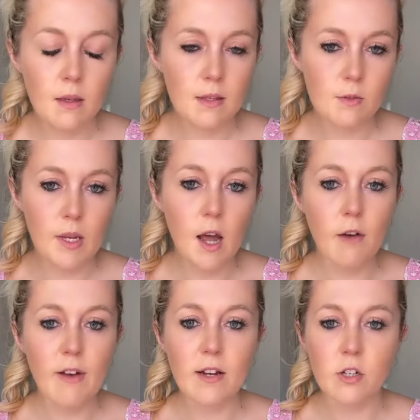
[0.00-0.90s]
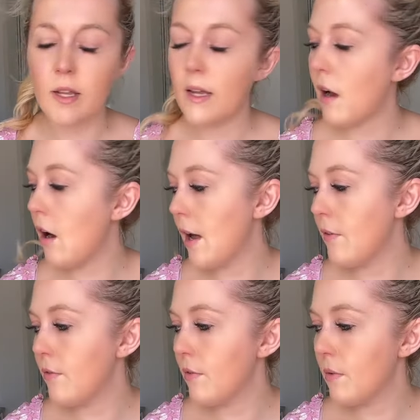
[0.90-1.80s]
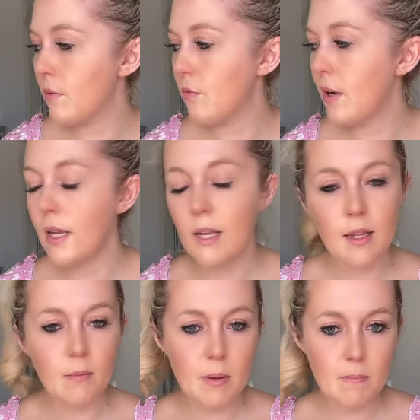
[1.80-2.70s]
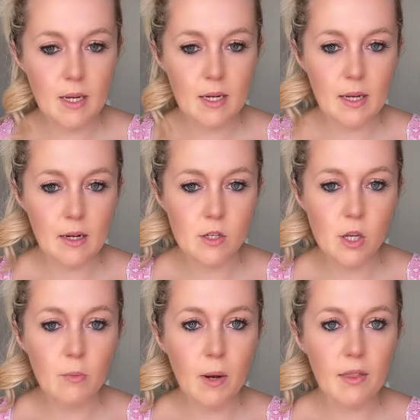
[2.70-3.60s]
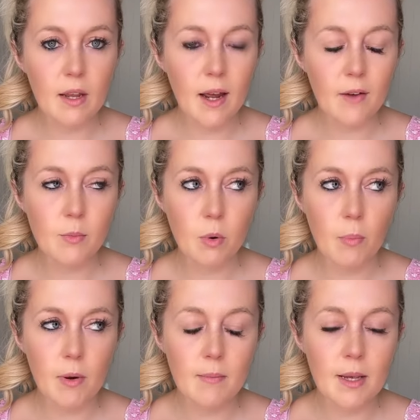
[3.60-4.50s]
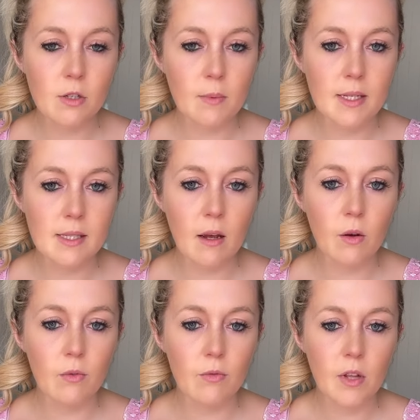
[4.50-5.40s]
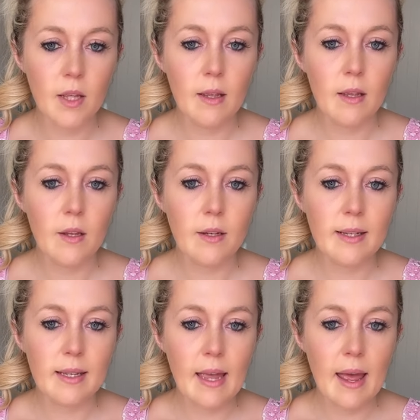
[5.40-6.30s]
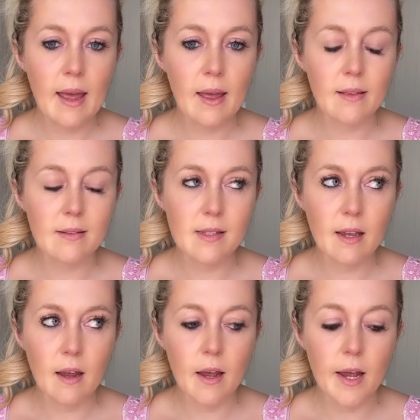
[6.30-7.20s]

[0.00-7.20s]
this week. I've really been meaning to, but I think I have to properly measure myself. Get